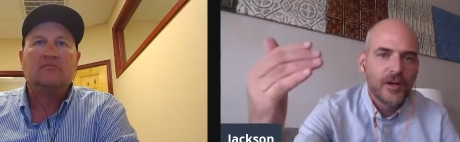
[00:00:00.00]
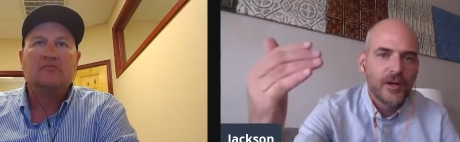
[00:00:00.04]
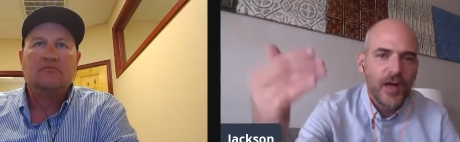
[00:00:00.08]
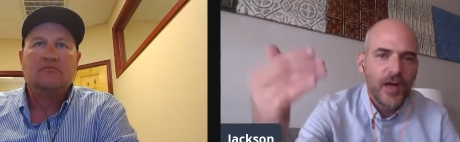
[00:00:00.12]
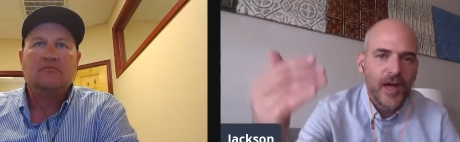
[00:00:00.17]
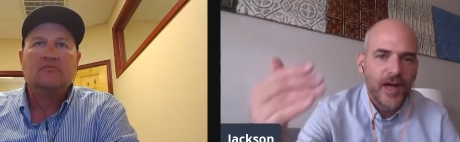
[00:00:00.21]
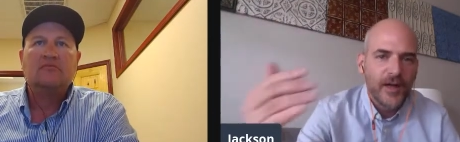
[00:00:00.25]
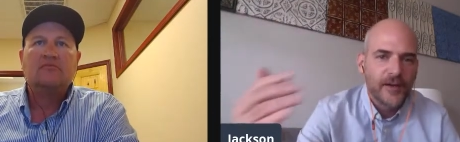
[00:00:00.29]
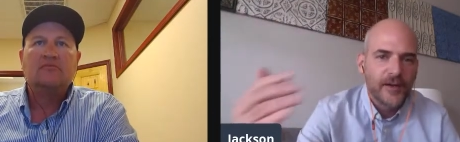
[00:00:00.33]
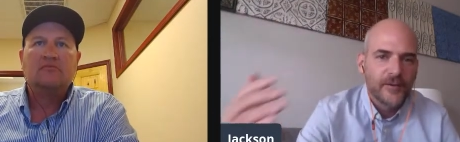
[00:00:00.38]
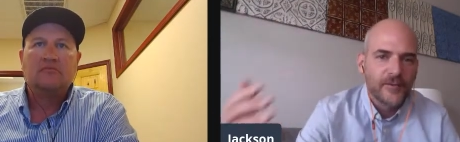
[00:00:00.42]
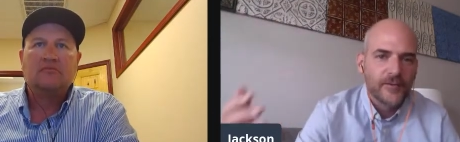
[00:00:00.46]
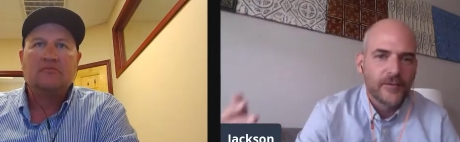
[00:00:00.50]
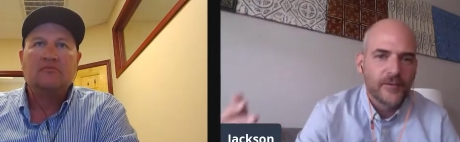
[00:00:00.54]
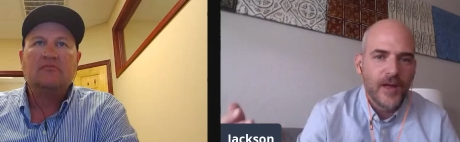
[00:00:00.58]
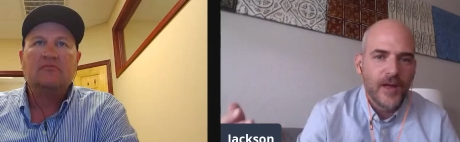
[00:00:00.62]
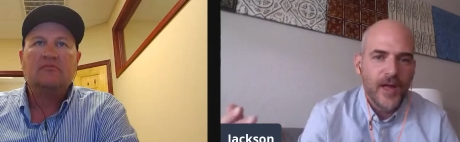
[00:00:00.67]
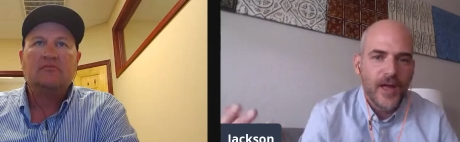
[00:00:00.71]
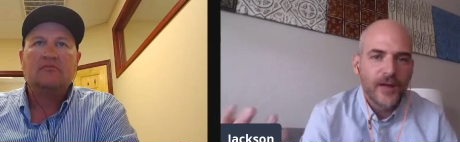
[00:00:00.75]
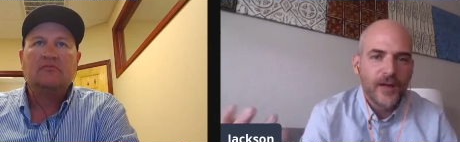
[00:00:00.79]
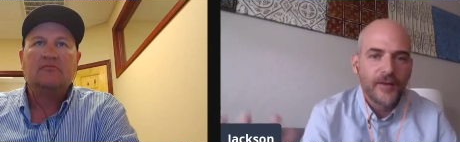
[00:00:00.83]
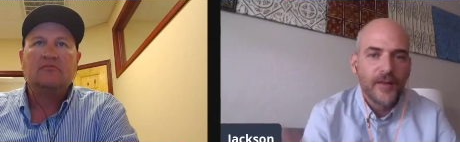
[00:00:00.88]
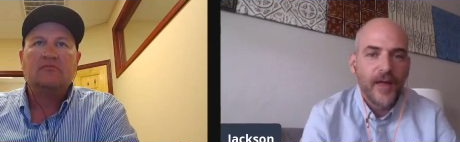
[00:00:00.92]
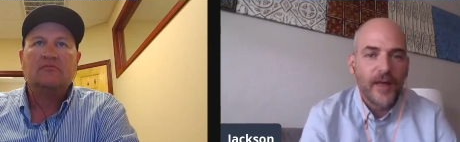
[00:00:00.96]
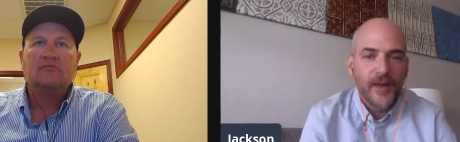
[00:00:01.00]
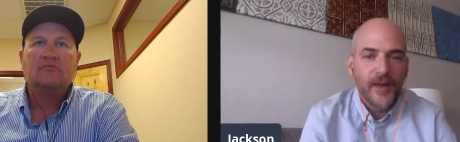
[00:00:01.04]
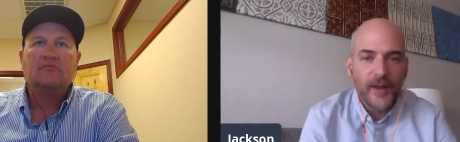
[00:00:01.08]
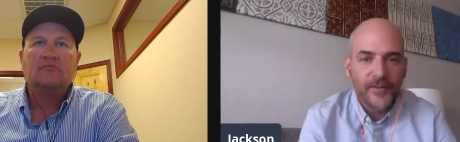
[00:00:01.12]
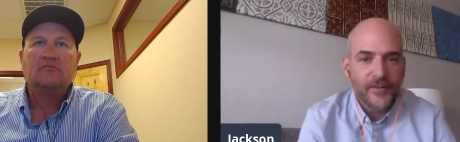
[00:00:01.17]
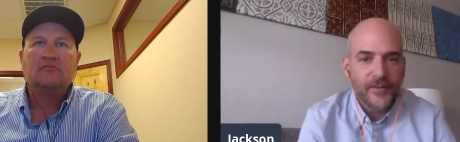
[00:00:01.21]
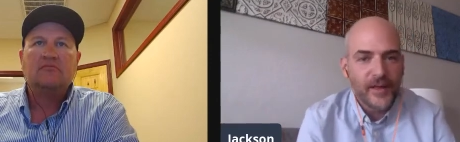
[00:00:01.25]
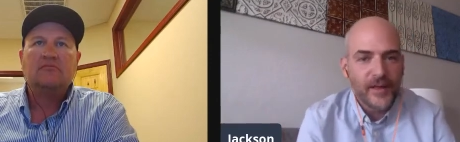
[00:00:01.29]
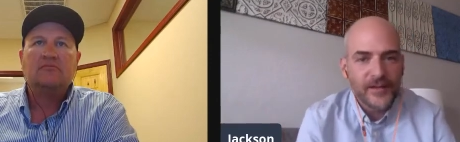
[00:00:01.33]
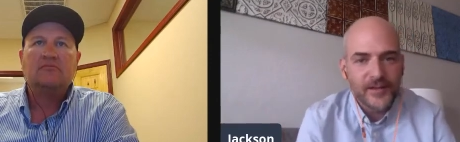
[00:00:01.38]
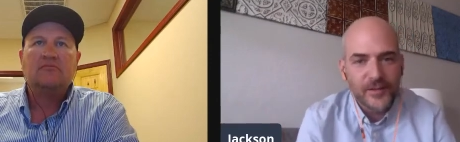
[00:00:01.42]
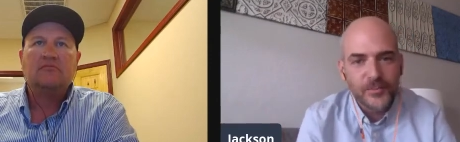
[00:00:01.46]
Speaker 1: And, and, and I
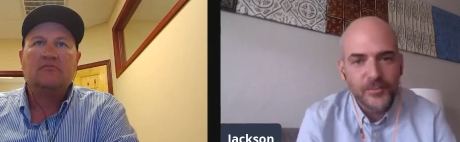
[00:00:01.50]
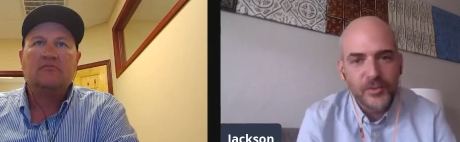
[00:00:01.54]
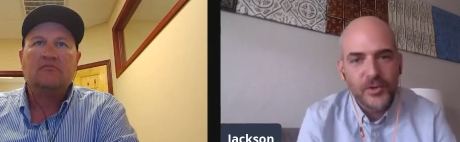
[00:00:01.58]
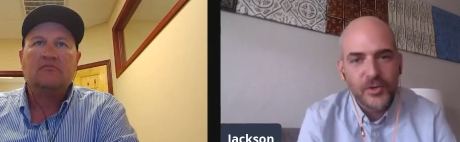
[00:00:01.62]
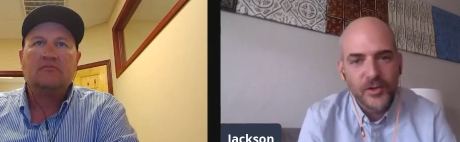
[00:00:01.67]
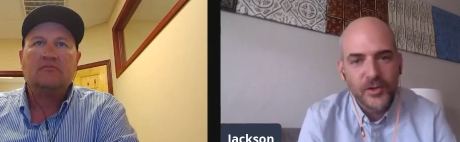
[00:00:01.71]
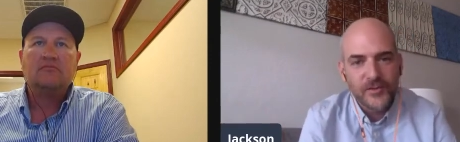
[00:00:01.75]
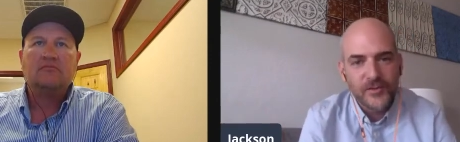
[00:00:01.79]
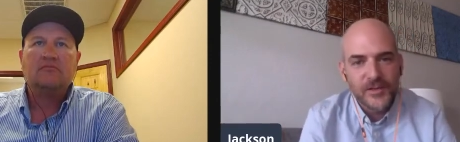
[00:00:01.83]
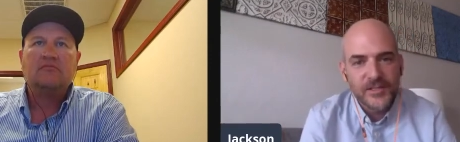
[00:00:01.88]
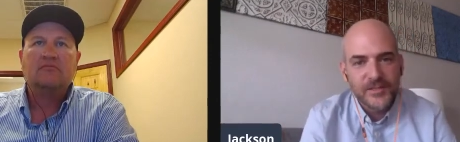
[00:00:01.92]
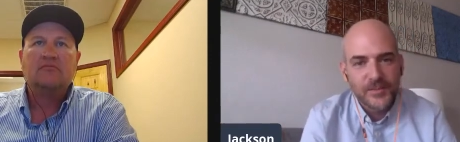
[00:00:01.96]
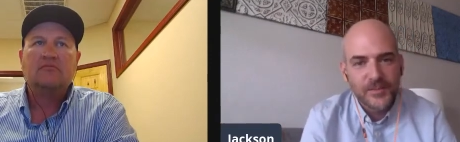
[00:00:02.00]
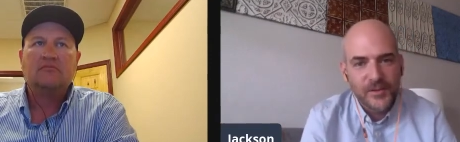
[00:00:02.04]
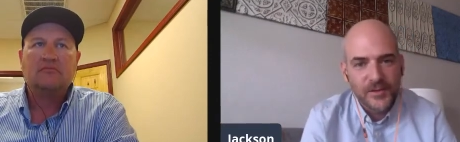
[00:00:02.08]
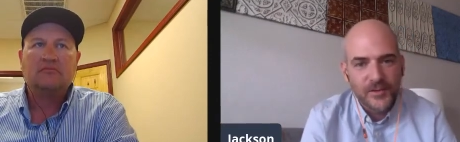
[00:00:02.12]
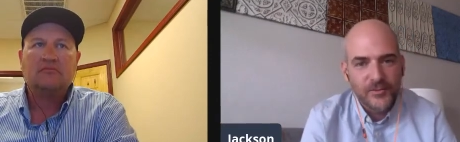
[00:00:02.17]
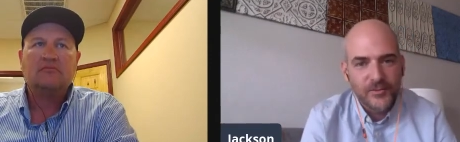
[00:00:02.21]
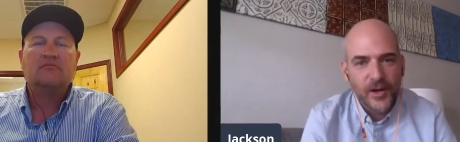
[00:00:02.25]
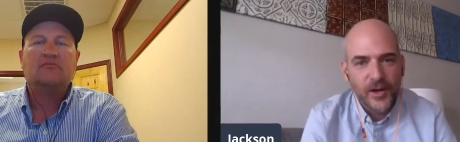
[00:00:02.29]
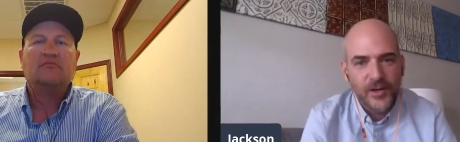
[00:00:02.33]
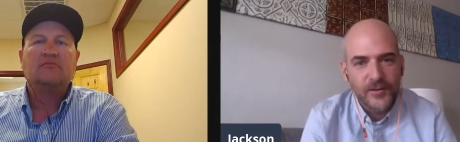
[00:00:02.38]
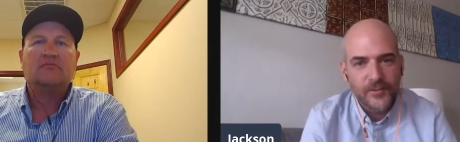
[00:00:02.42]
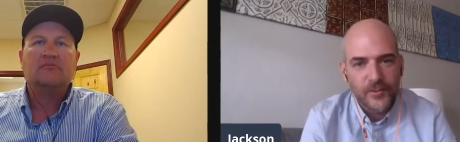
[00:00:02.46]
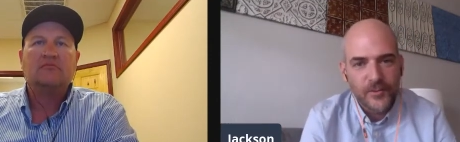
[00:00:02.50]
think that's the beauty of easements, right?